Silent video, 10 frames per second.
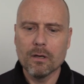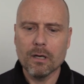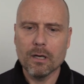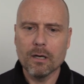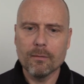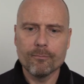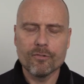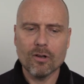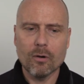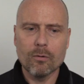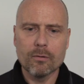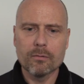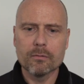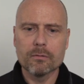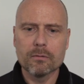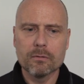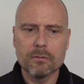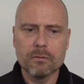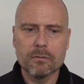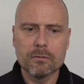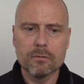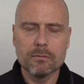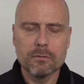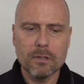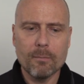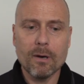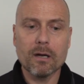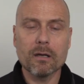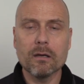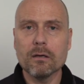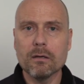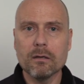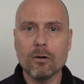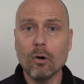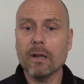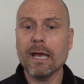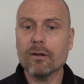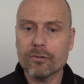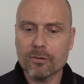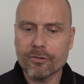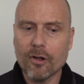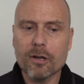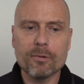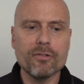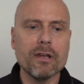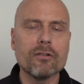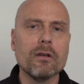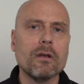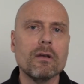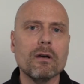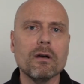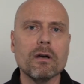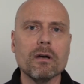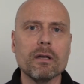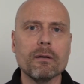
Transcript: So among all households, 30% in